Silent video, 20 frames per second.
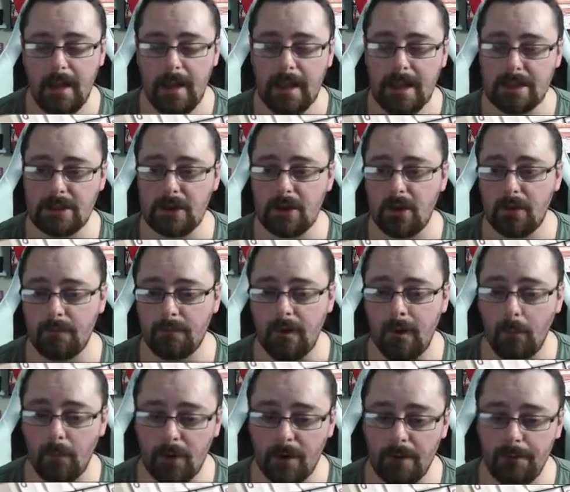He's going to come
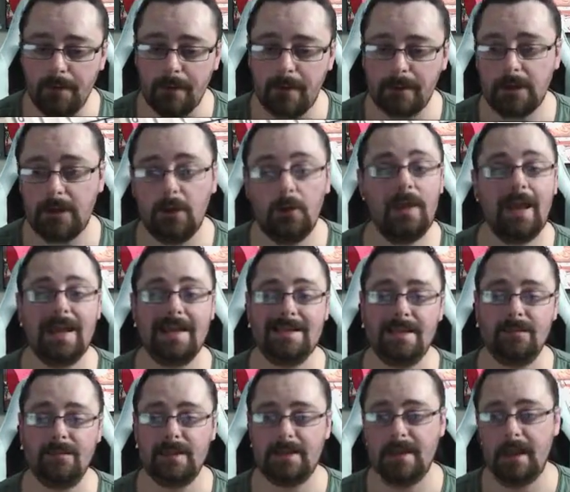around. We're going to build a
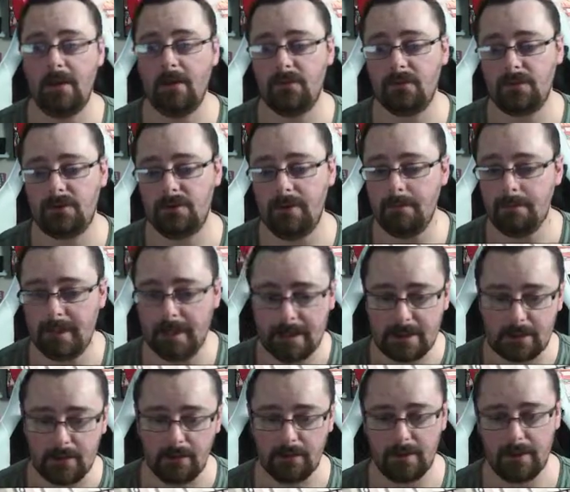UK78 on stream,
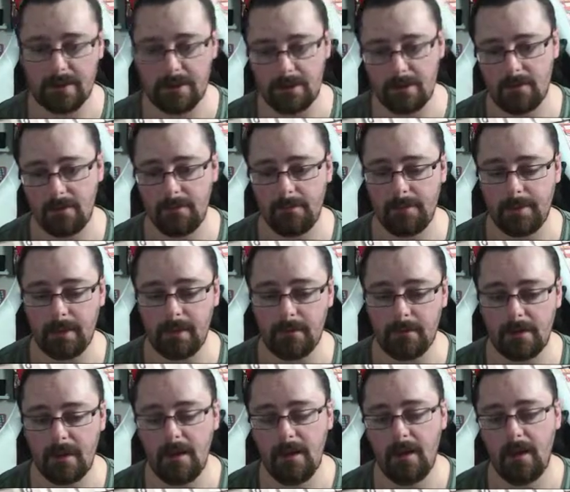desolder his current
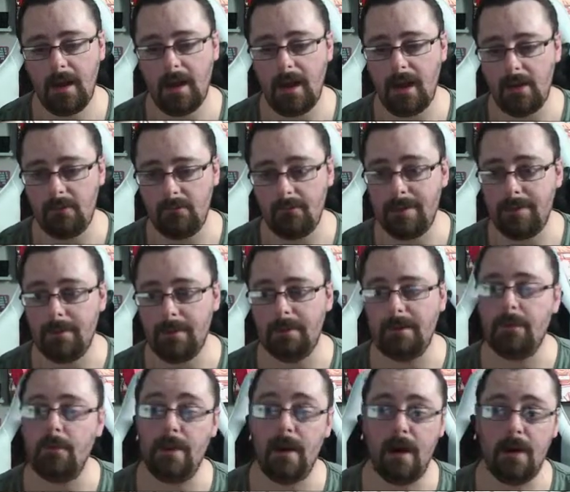build, and rebuild
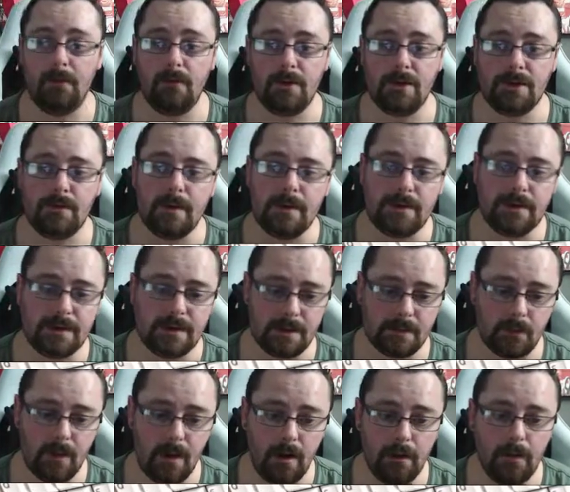it with high-res switches
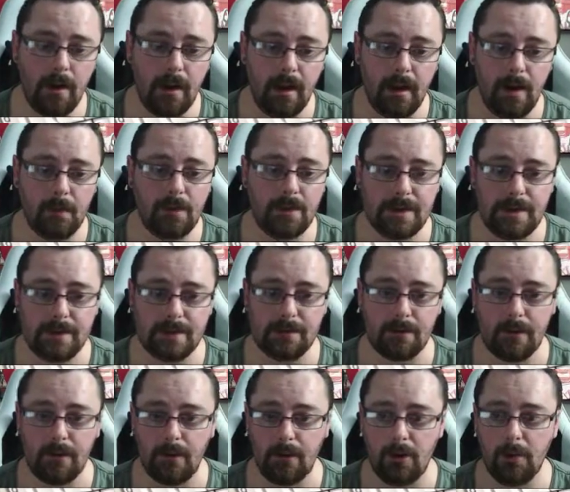as well, which he's
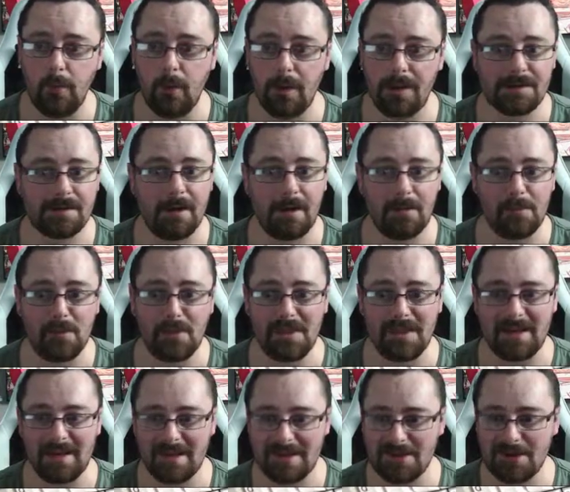going to loop whilst I'm doing
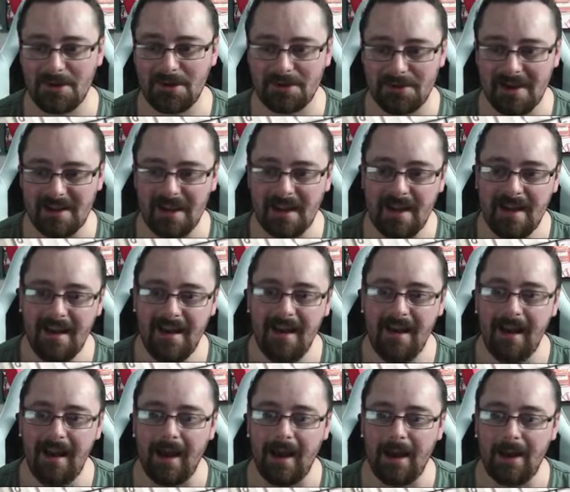the desoldering.
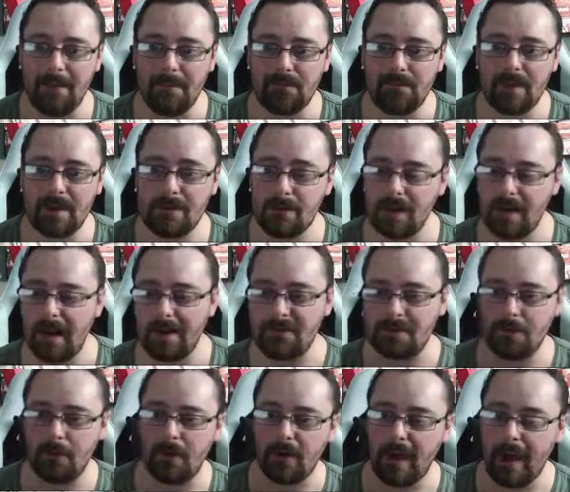So we're going to have
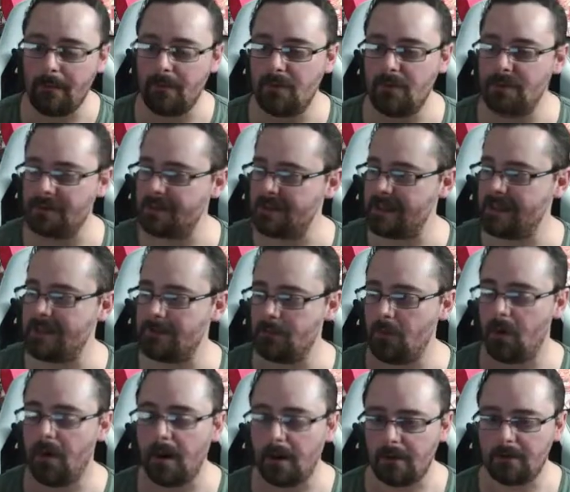some more cameras. You'll see some
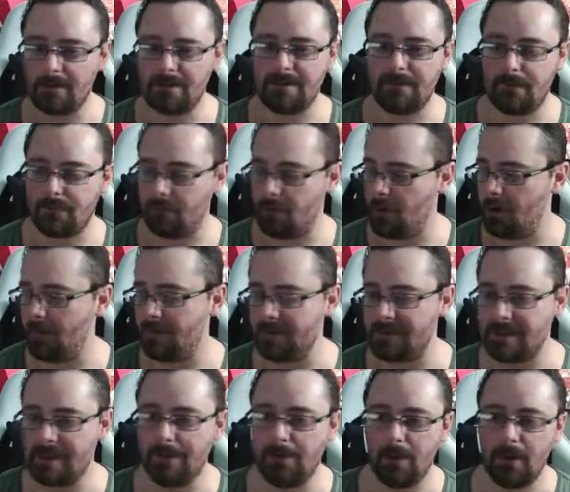more angles of the room. You'll
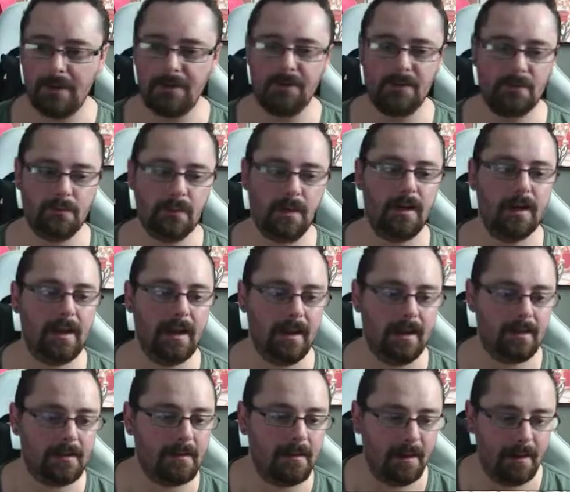see both of us
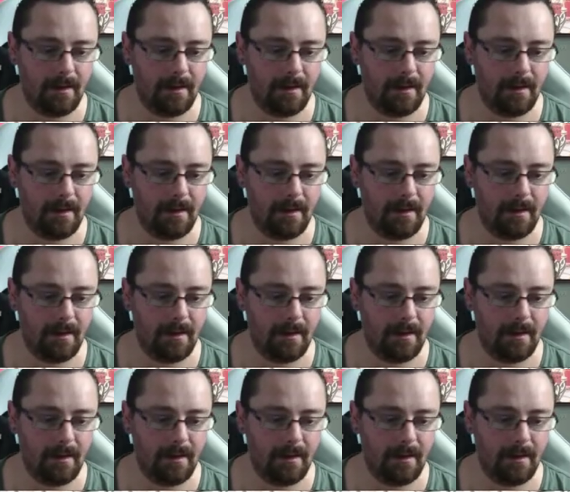working.